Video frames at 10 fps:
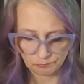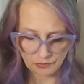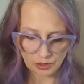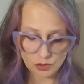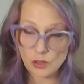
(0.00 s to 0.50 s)

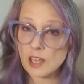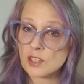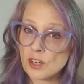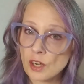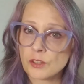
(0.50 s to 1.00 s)
So that's
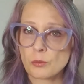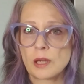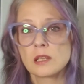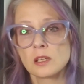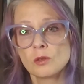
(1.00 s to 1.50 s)
another way
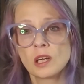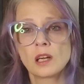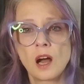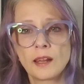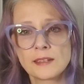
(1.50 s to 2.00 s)
that you can
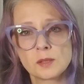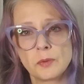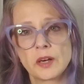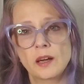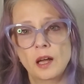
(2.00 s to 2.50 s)
call on
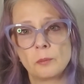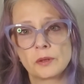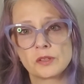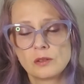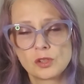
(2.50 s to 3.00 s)
spirit
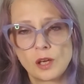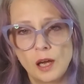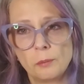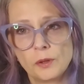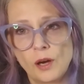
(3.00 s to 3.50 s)
helpers to
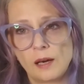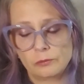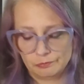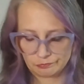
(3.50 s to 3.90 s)
help you out.